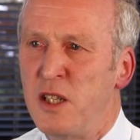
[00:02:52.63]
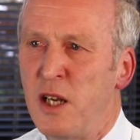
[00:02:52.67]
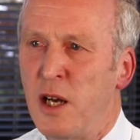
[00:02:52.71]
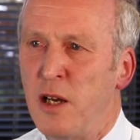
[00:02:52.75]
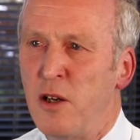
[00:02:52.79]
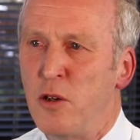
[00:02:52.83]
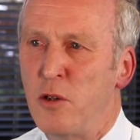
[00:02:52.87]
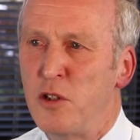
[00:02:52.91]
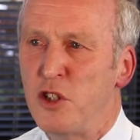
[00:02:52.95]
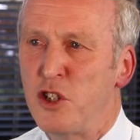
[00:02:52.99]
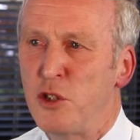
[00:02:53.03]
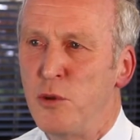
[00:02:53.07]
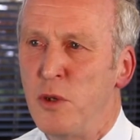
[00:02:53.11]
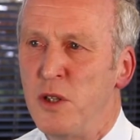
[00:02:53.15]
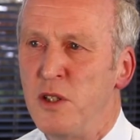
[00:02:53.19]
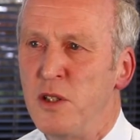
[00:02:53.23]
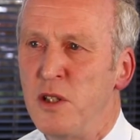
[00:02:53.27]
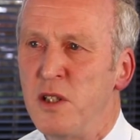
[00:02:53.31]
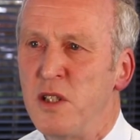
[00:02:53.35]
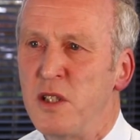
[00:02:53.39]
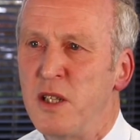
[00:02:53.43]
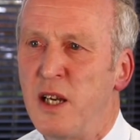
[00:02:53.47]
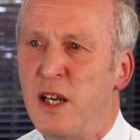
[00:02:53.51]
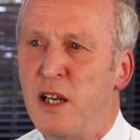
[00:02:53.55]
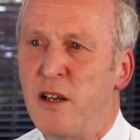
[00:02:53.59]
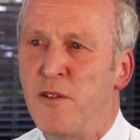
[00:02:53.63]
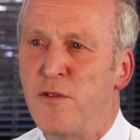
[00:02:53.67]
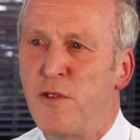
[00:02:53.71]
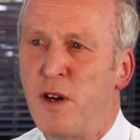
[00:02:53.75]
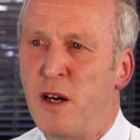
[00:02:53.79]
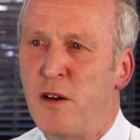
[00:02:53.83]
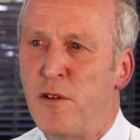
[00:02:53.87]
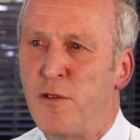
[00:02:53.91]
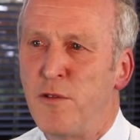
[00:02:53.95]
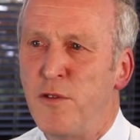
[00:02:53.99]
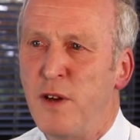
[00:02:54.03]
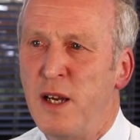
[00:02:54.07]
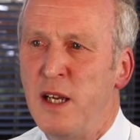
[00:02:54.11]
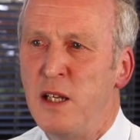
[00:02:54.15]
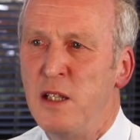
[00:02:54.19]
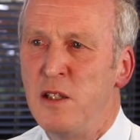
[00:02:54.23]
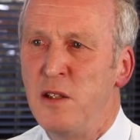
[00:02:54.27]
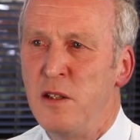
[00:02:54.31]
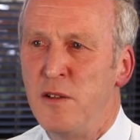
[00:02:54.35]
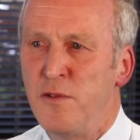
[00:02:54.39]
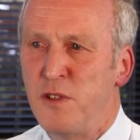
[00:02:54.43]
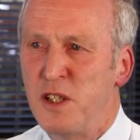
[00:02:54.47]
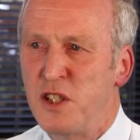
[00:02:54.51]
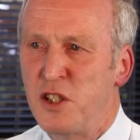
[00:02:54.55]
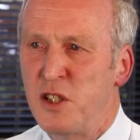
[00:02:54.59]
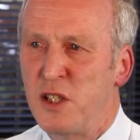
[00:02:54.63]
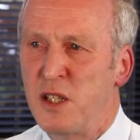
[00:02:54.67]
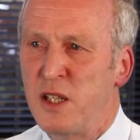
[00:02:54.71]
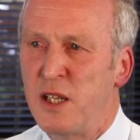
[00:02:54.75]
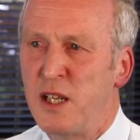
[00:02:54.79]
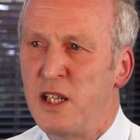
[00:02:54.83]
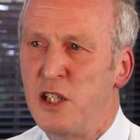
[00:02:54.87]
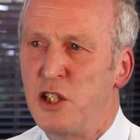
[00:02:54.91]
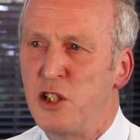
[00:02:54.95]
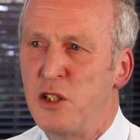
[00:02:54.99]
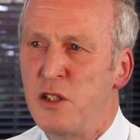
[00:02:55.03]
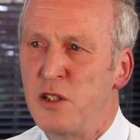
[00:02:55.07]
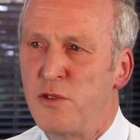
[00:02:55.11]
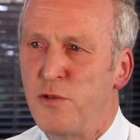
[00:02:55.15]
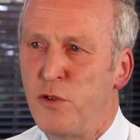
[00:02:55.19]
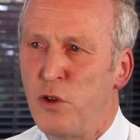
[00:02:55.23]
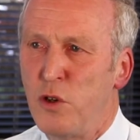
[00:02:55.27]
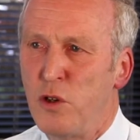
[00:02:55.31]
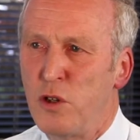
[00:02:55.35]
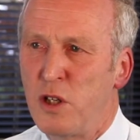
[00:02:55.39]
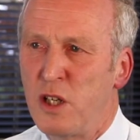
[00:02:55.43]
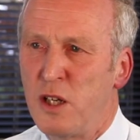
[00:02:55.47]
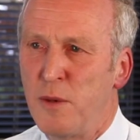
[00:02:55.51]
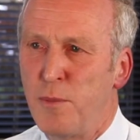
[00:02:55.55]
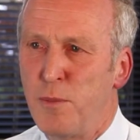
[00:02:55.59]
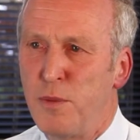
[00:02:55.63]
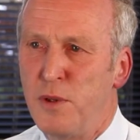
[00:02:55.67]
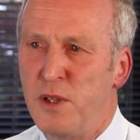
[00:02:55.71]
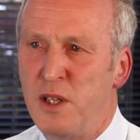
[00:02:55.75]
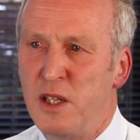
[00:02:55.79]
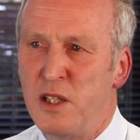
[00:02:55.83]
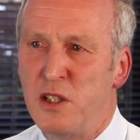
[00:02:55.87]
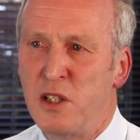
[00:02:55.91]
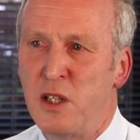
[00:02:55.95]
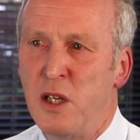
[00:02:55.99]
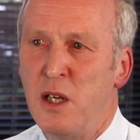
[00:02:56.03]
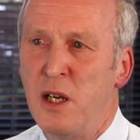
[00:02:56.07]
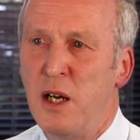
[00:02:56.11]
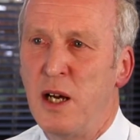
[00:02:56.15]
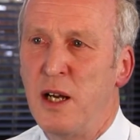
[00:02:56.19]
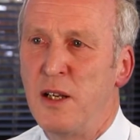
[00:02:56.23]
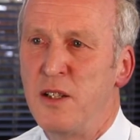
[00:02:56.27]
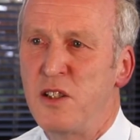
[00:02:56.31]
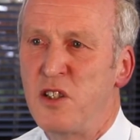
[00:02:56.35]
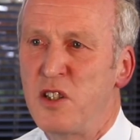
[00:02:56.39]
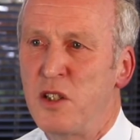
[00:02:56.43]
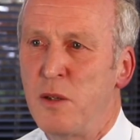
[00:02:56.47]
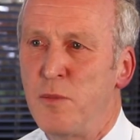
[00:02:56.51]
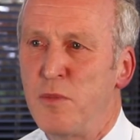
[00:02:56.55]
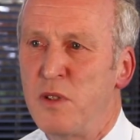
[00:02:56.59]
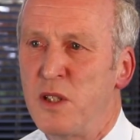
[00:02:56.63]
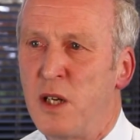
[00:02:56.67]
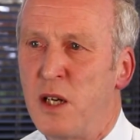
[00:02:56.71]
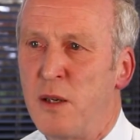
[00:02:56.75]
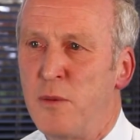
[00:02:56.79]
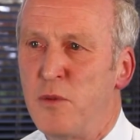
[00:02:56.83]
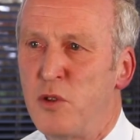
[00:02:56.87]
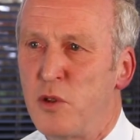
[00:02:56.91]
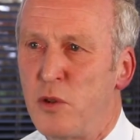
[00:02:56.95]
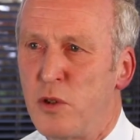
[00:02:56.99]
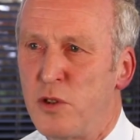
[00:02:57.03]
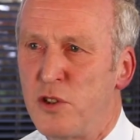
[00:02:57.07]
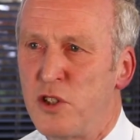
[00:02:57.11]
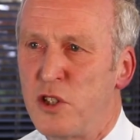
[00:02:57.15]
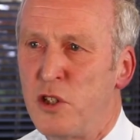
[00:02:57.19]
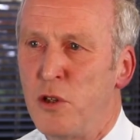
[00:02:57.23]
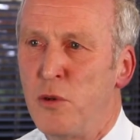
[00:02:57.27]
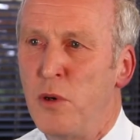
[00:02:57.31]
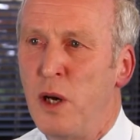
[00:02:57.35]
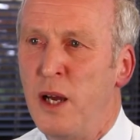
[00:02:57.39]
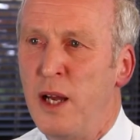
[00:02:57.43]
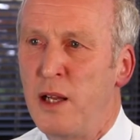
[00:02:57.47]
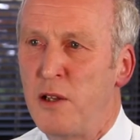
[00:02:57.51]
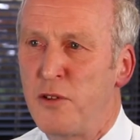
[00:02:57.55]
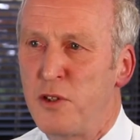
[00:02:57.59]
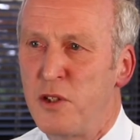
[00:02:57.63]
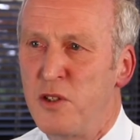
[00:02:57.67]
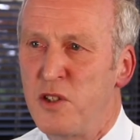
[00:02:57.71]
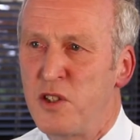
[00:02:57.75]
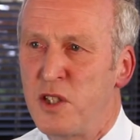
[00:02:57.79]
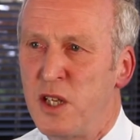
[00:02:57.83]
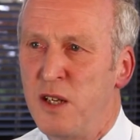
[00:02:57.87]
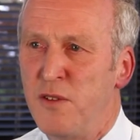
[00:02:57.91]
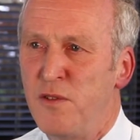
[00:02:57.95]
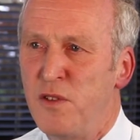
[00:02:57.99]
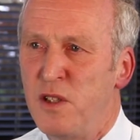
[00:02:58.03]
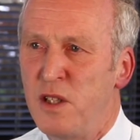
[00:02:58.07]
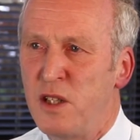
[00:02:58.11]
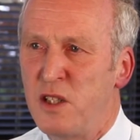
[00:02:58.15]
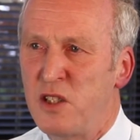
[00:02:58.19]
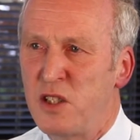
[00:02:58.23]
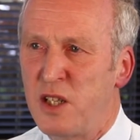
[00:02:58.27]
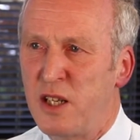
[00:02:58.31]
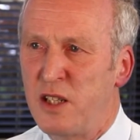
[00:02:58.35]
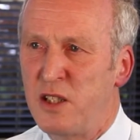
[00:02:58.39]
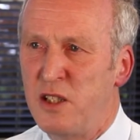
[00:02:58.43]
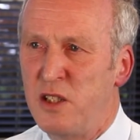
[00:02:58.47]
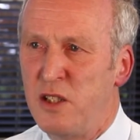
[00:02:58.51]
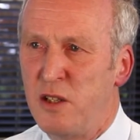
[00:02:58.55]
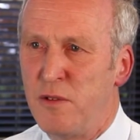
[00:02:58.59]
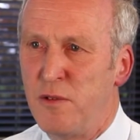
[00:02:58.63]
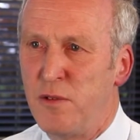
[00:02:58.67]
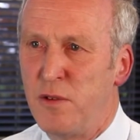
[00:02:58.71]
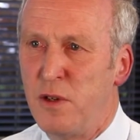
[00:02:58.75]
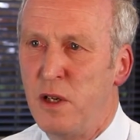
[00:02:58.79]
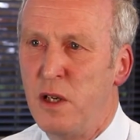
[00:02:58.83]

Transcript: I also undertake valve failure investigations for companies and sometimes also health and safety executive.